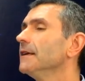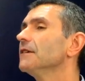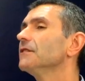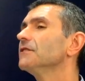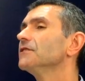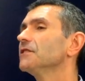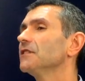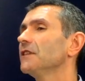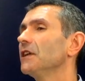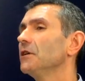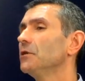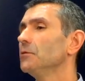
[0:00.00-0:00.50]

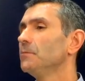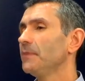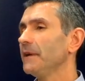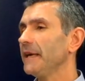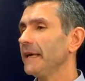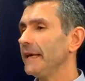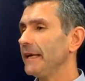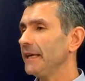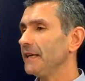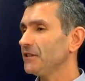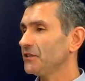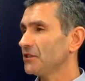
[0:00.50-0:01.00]
So there'll
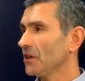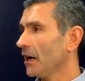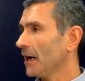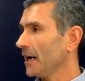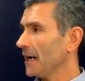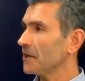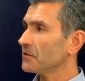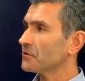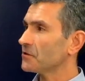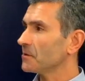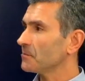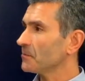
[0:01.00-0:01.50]
be
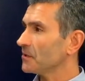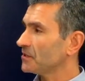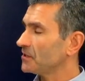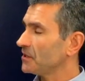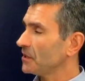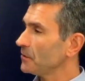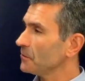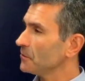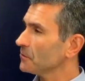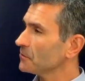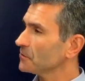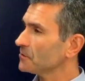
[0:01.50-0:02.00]
dielectric
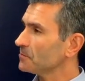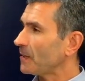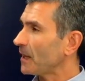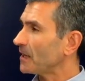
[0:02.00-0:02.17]
materials,